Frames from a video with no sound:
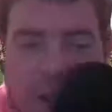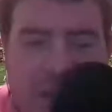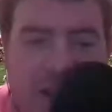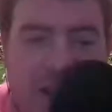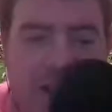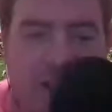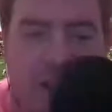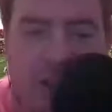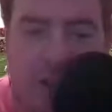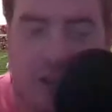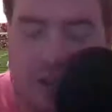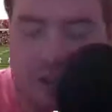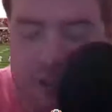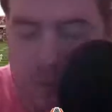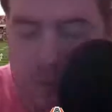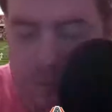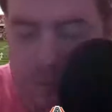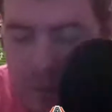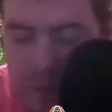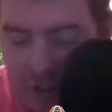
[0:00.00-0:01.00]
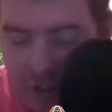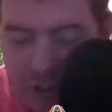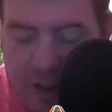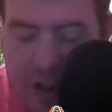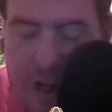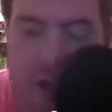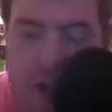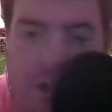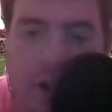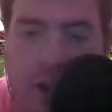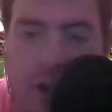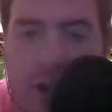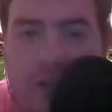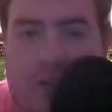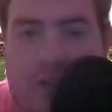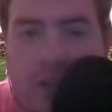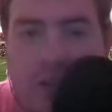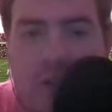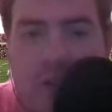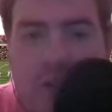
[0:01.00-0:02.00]
ask you this. You mentioned how the
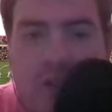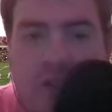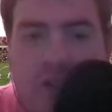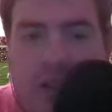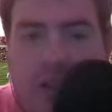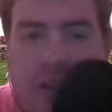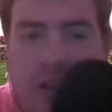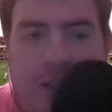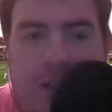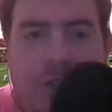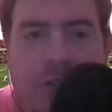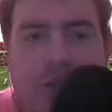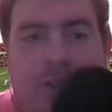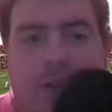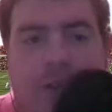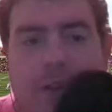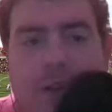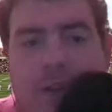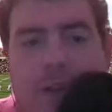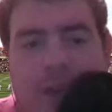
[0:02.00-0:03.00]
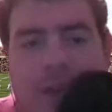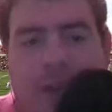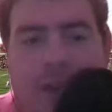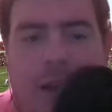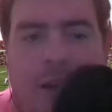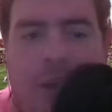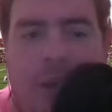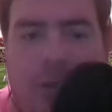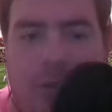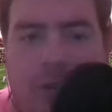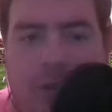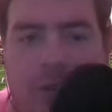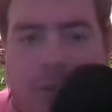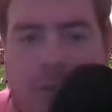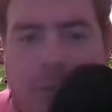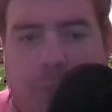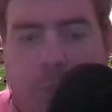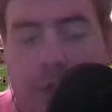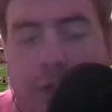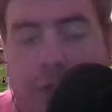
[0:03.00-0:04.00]
offense has changed. Now,
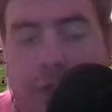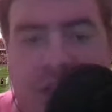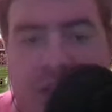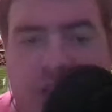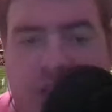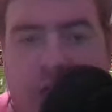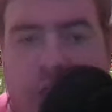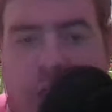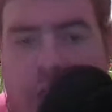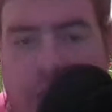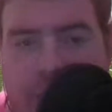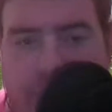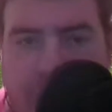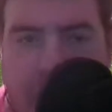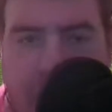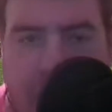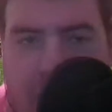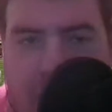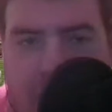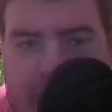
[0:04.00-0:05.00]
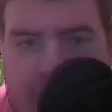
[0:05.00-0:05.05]
whether he's gone or not